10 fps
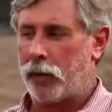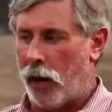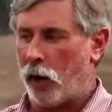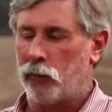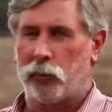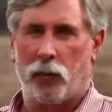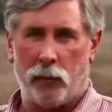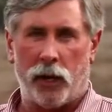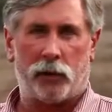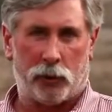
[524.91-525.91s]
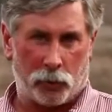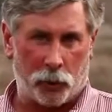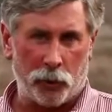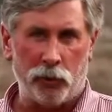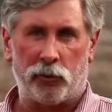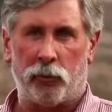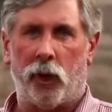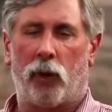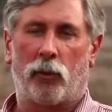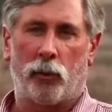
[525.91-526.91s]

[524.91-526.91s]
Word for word: cows were meant to produce milk,